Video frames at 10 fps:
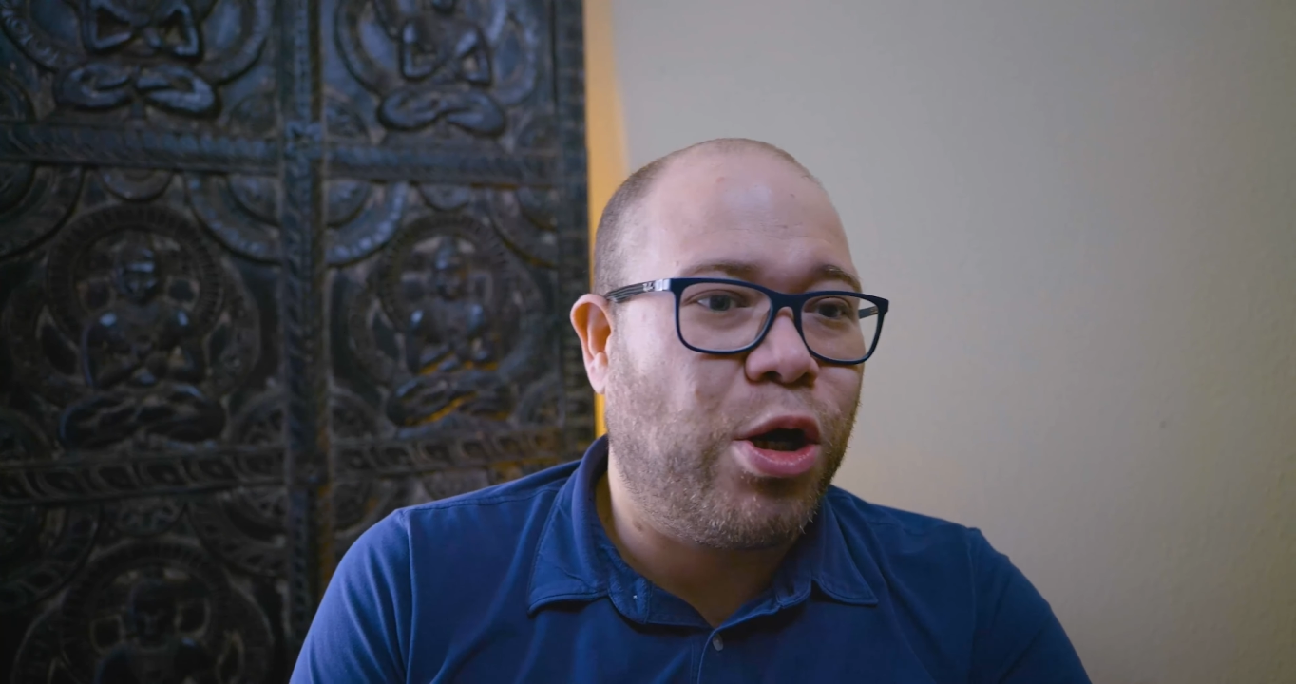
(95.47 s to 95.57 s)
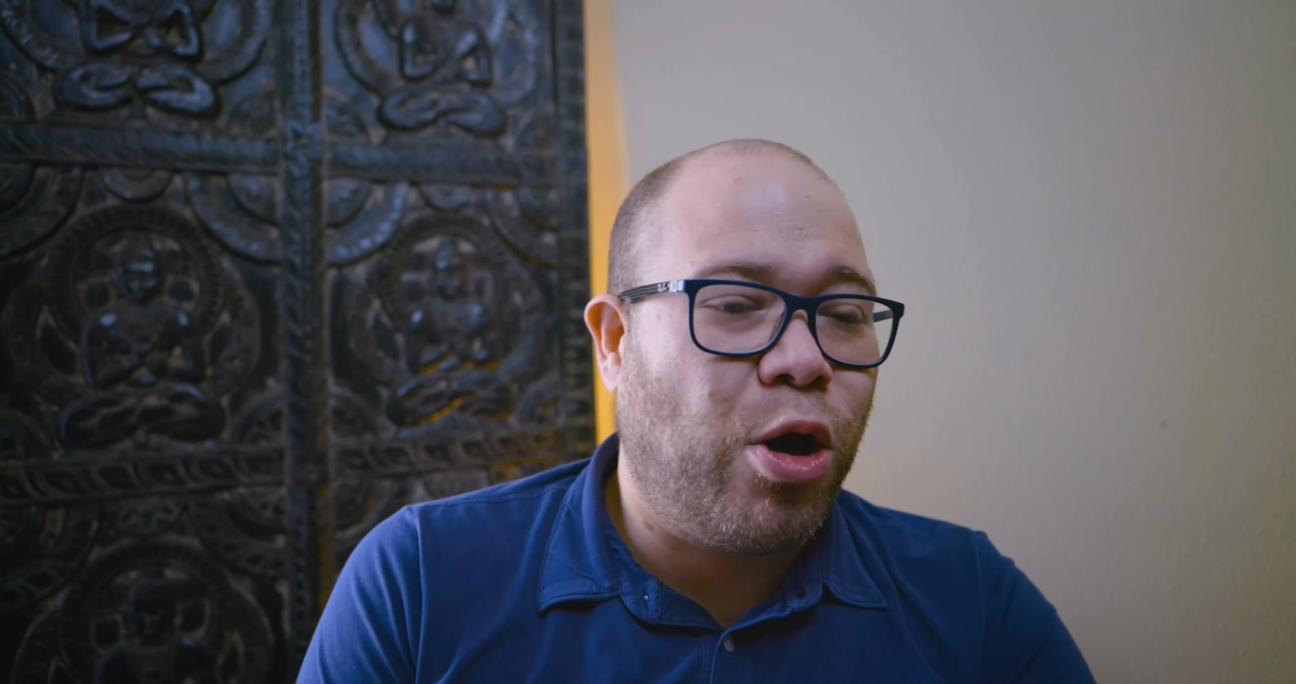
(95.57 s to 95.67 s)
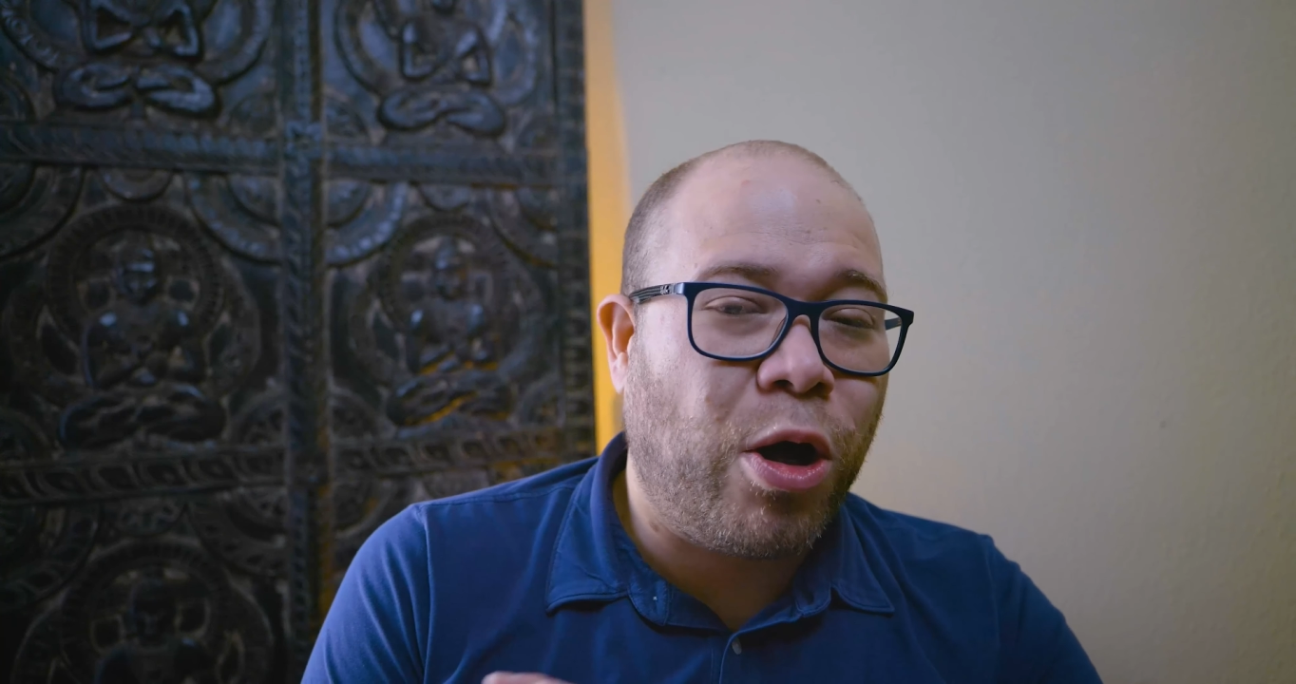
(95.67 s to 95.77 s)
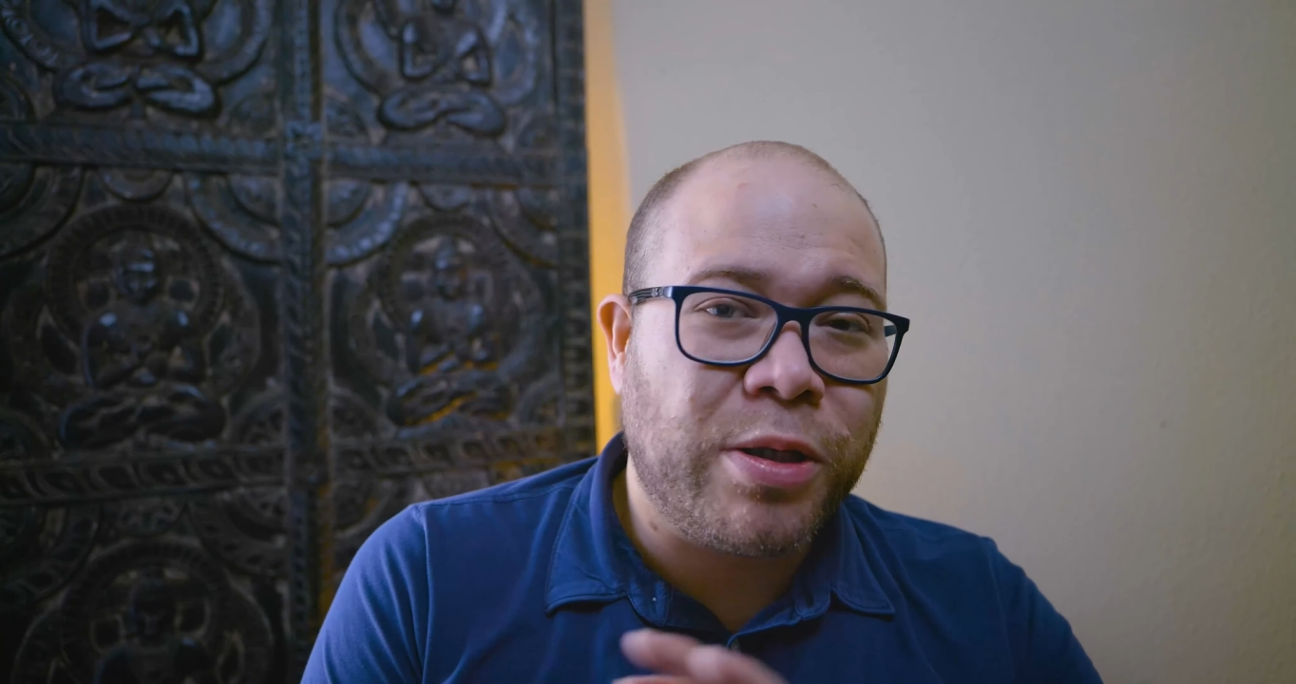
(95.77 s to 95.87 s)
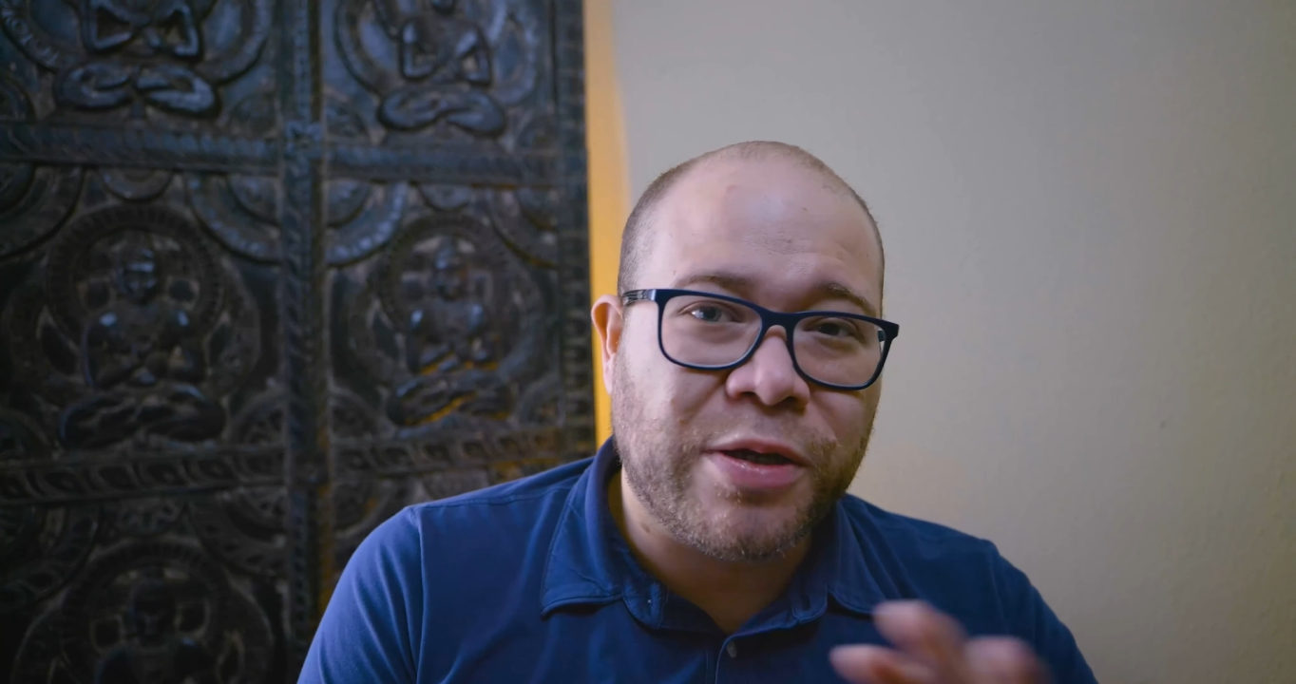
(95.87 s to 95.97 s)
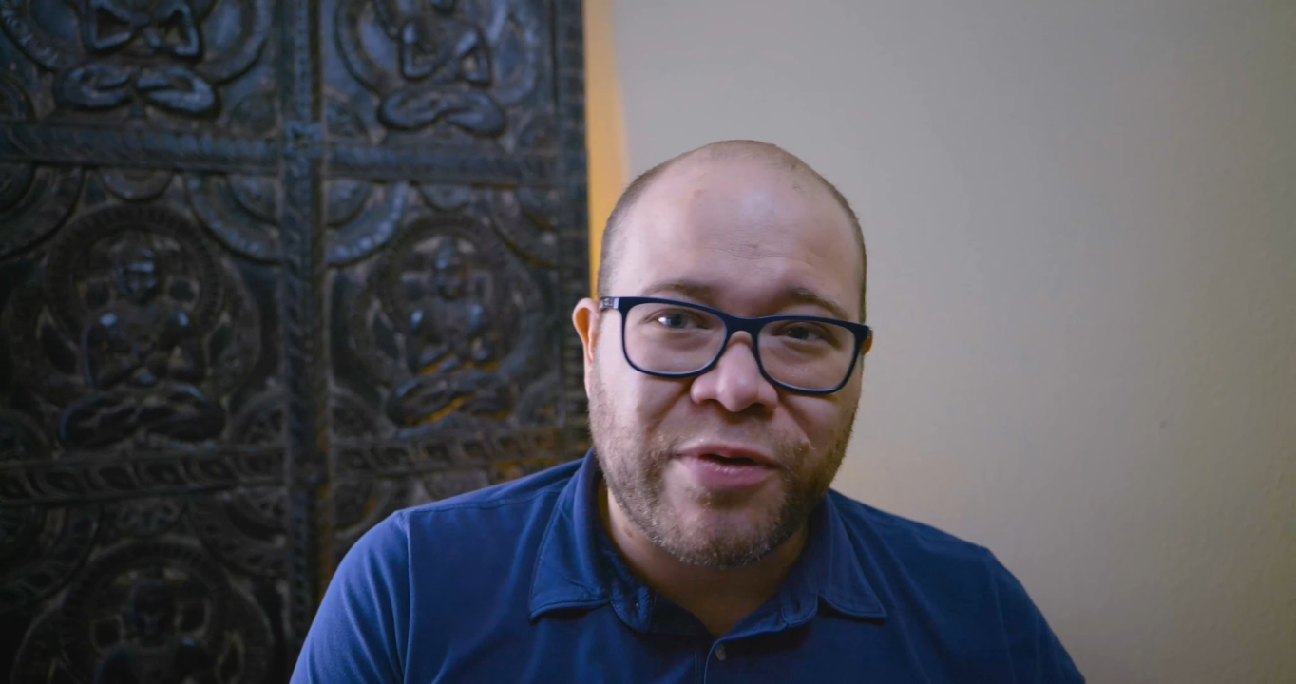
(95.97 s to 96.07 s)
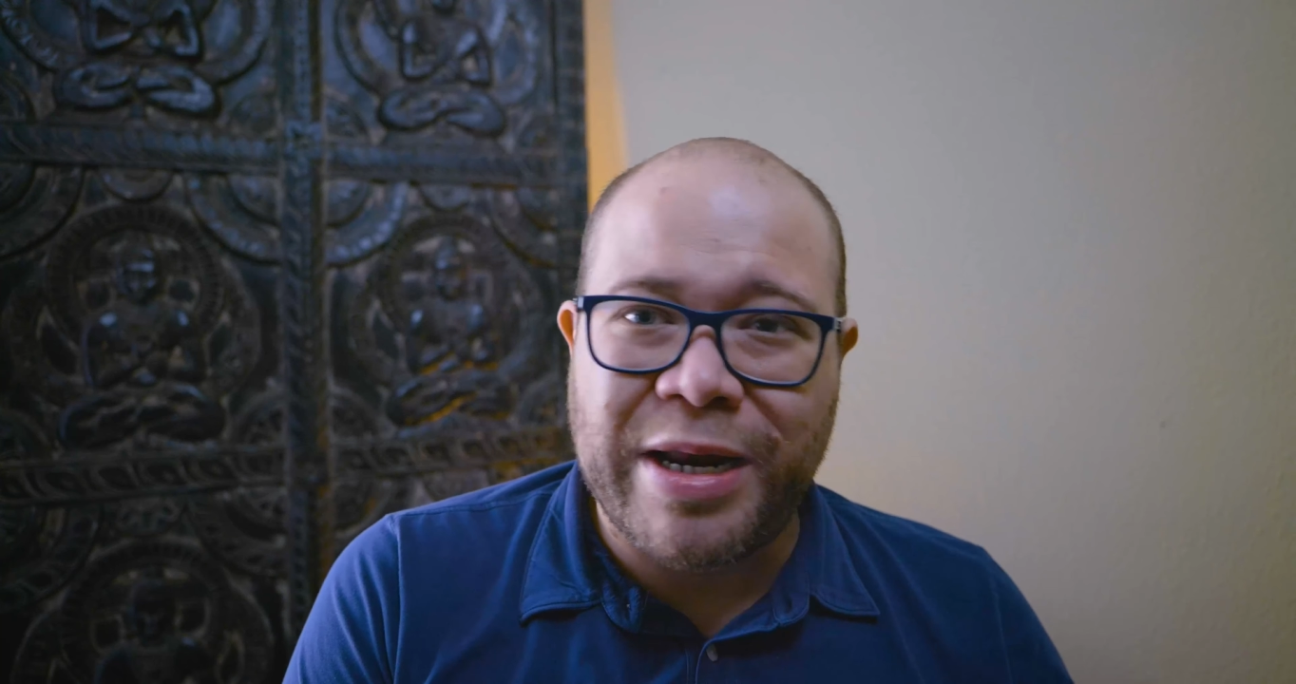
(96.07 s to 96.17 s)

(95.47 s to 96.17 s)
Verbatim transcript: all different